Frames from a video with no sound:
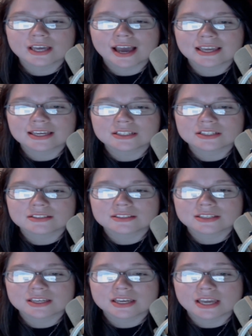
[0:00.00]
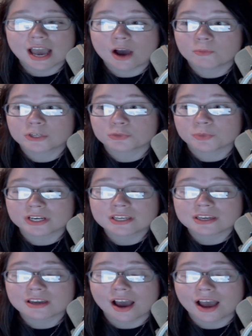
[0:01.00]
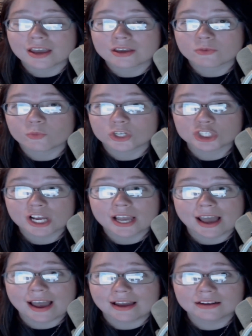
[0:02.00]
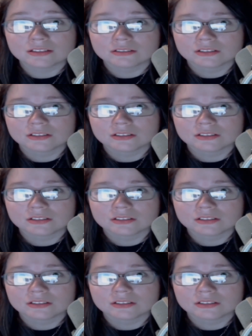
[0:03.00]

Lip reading: I get to see how much money I wish I had.